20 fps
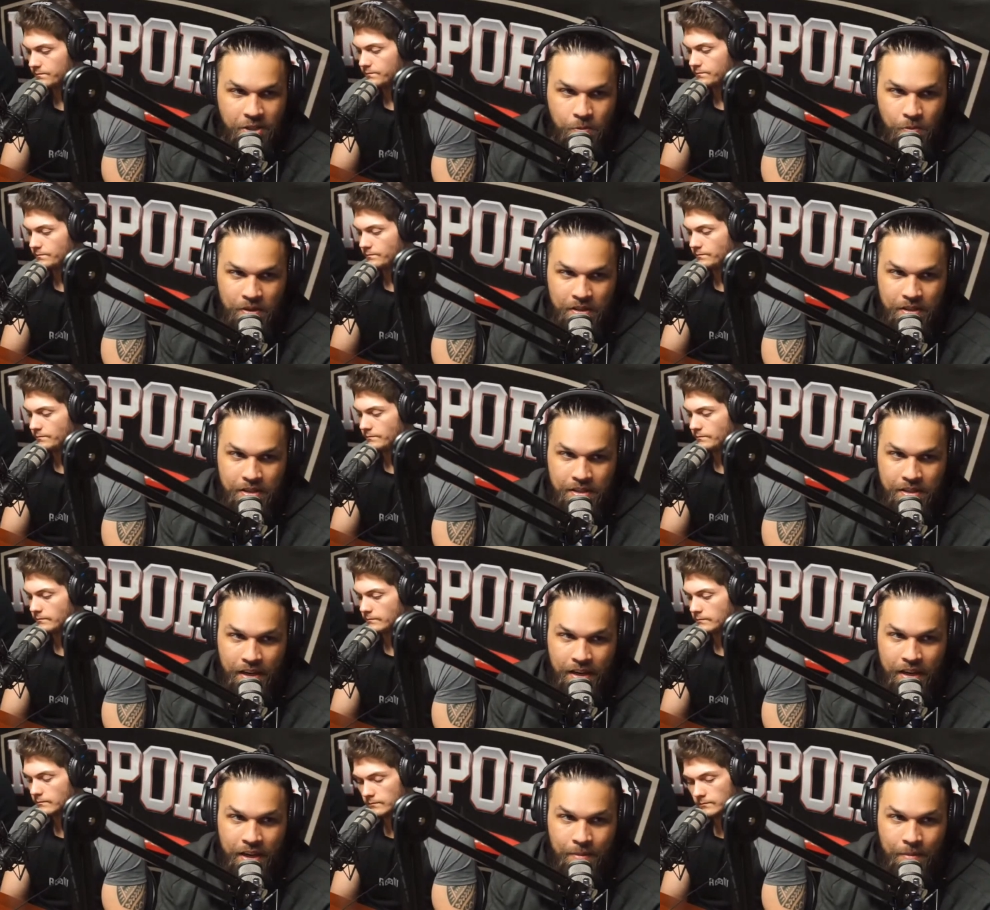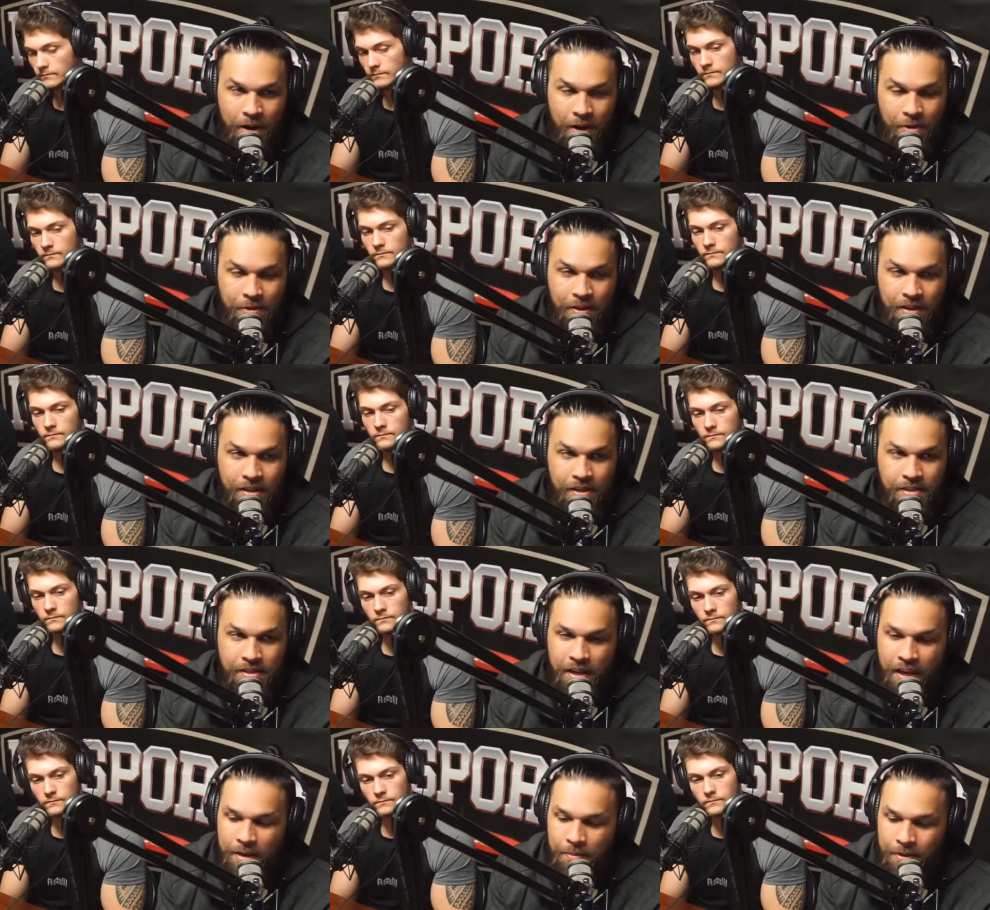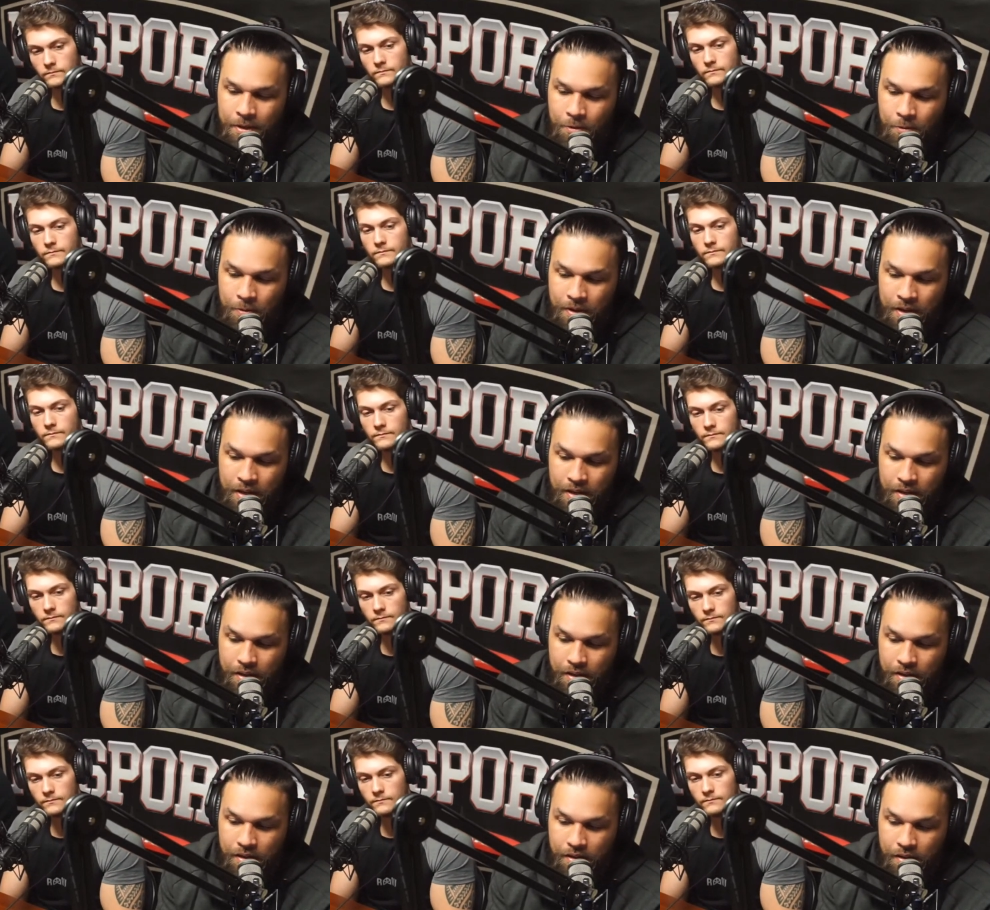Speaker 1: win this game. I don't think it's game of the
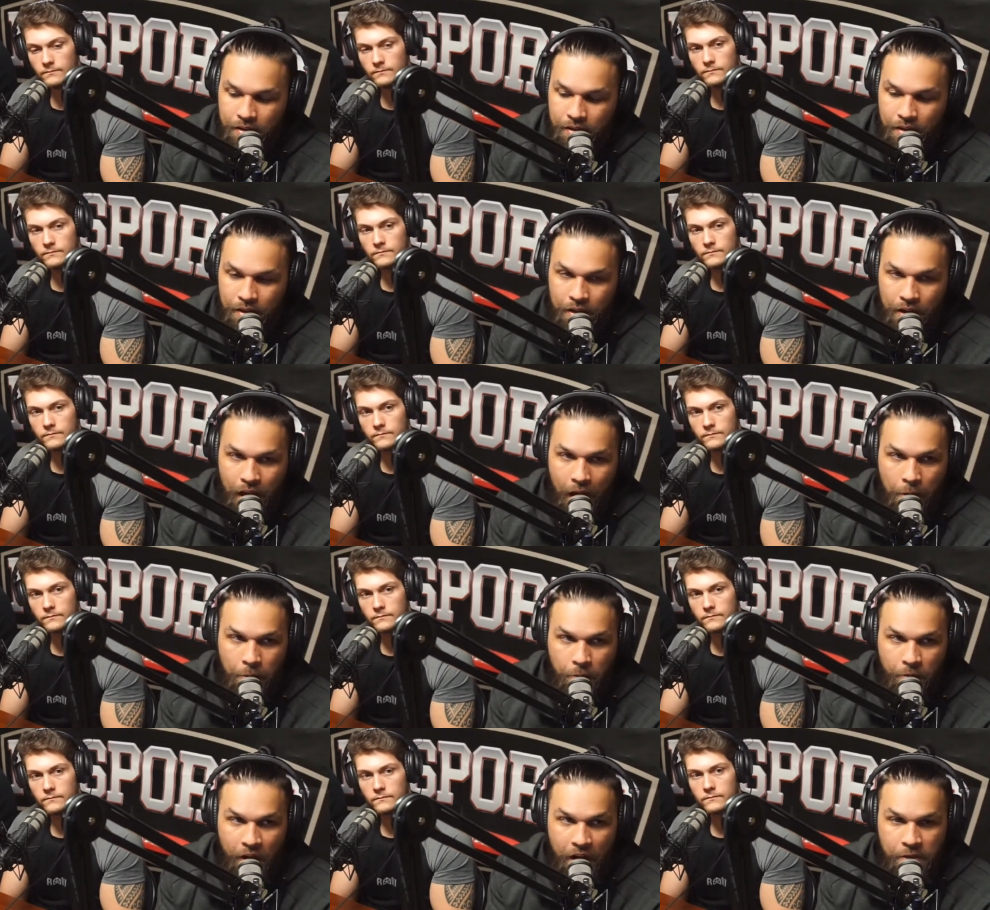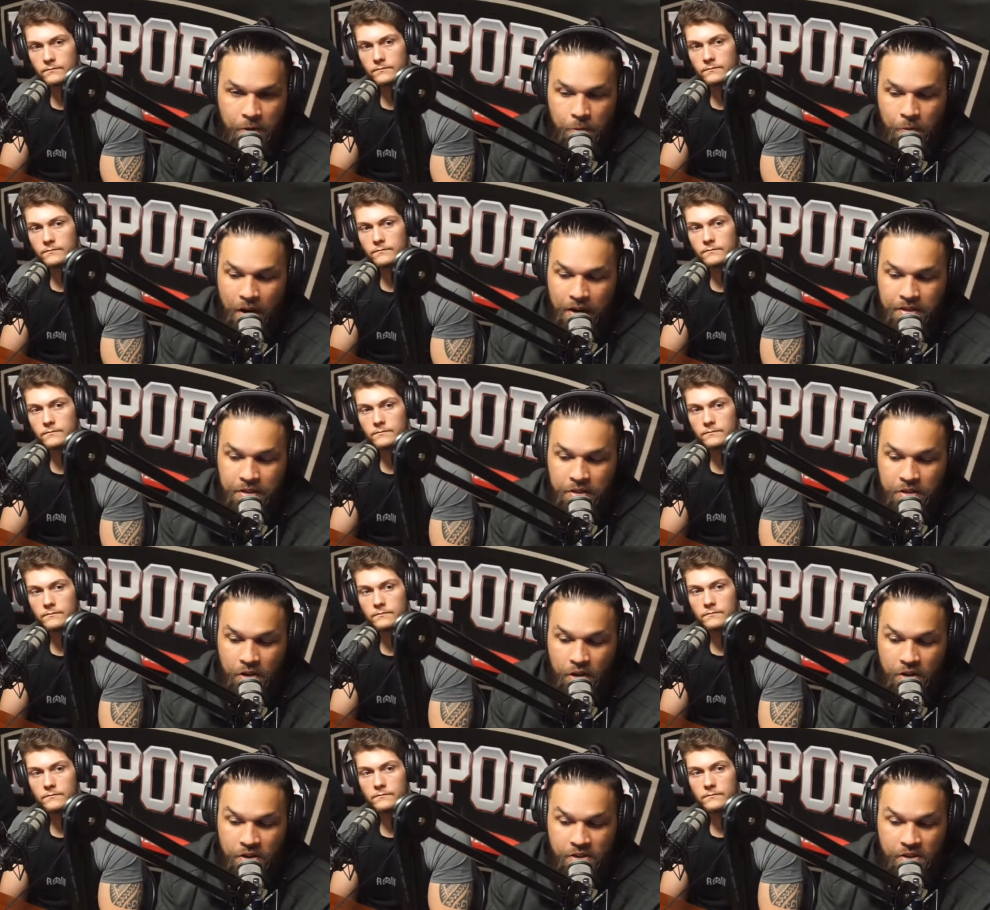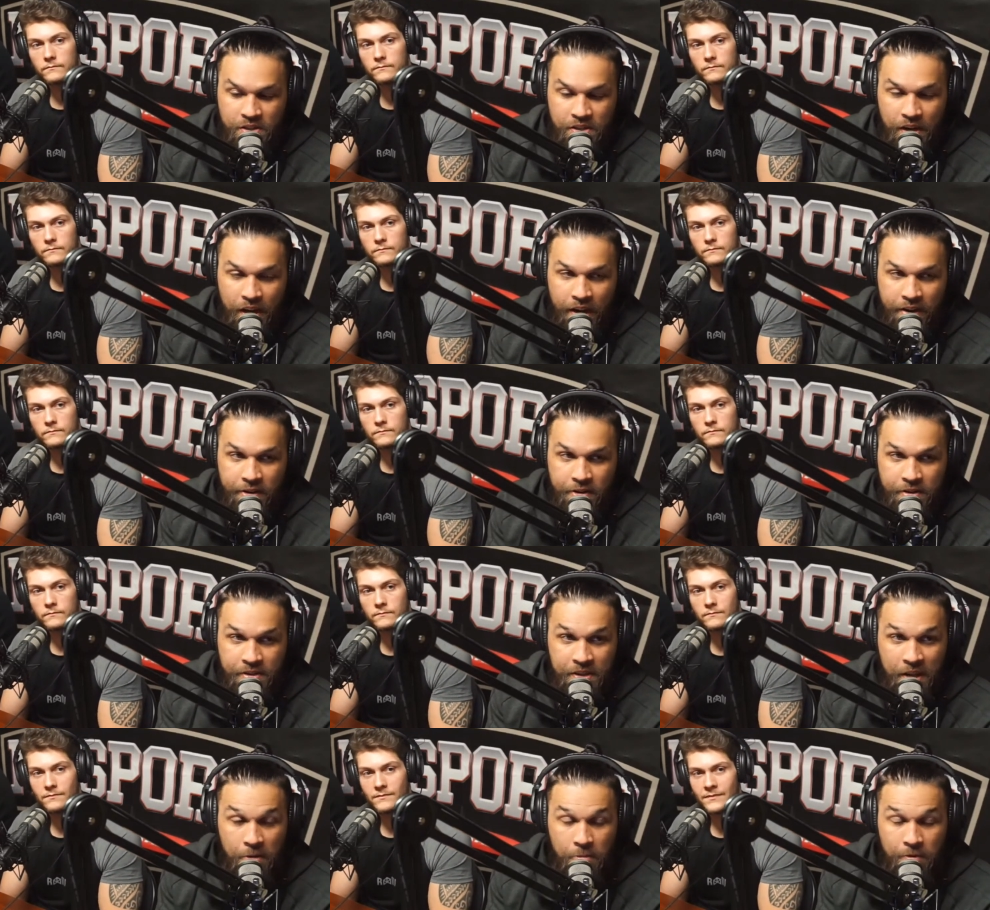week. I would rather watch the Chargers
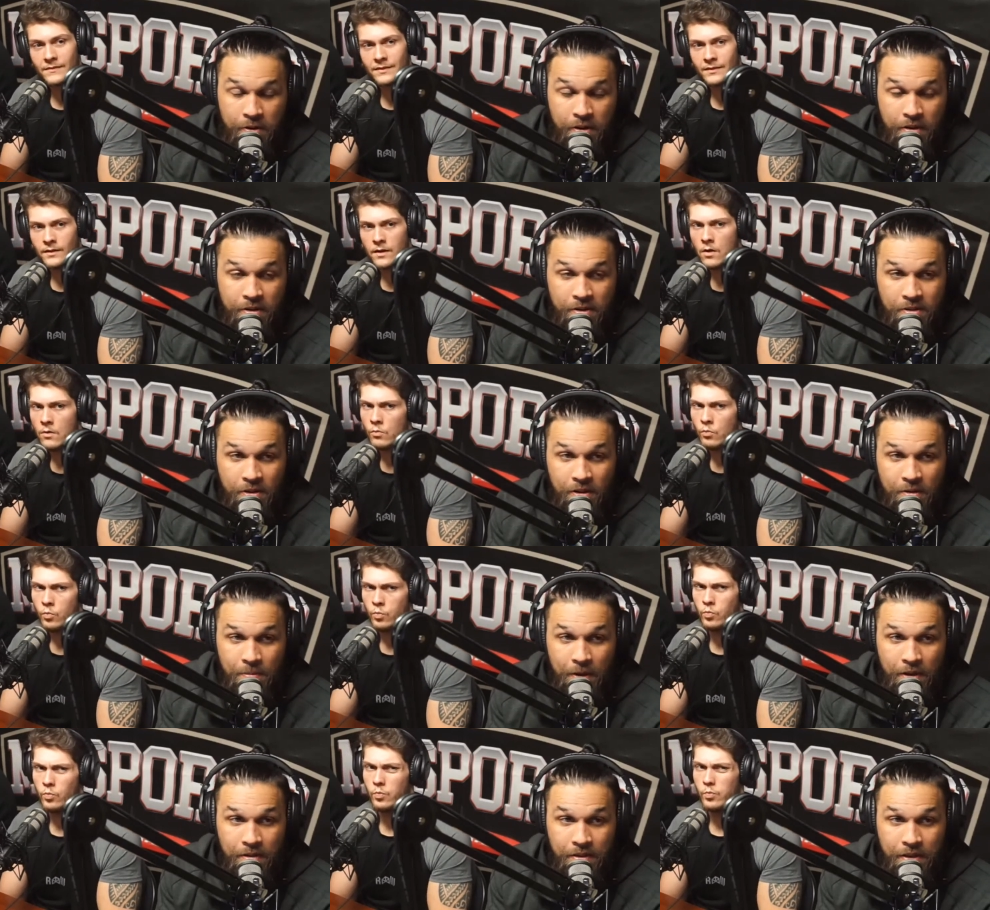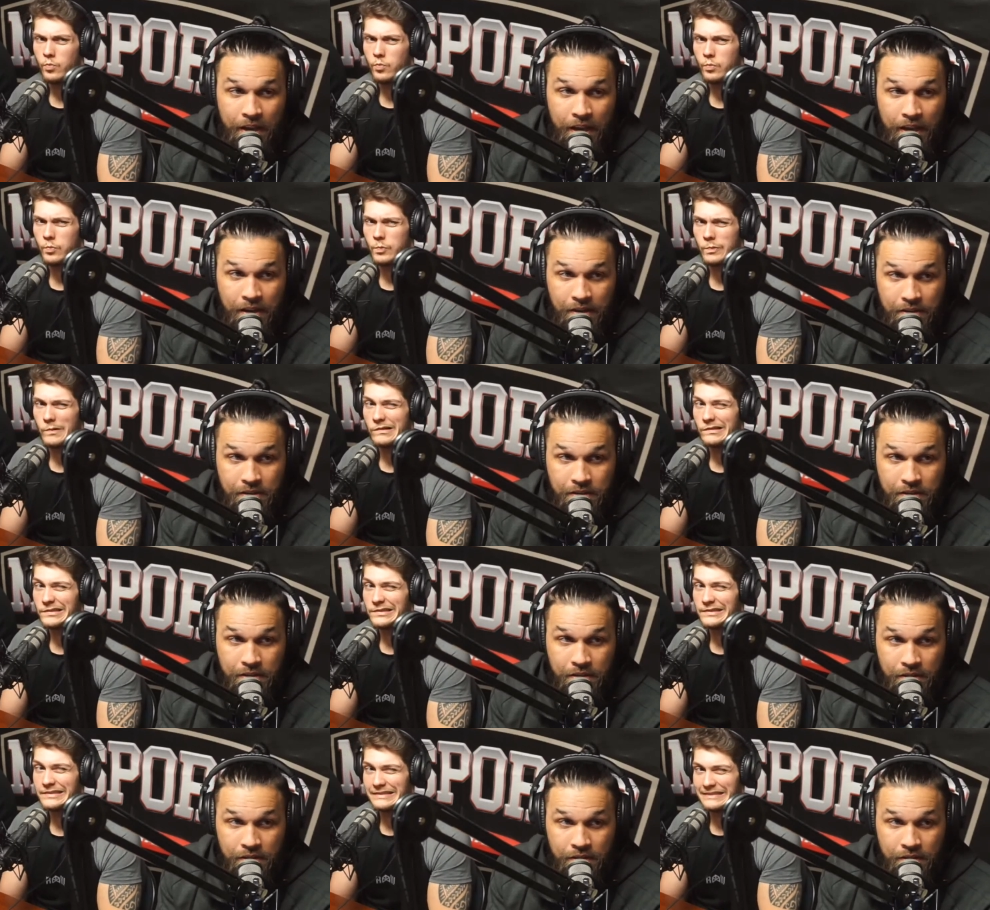Niners that we're going to talk about next.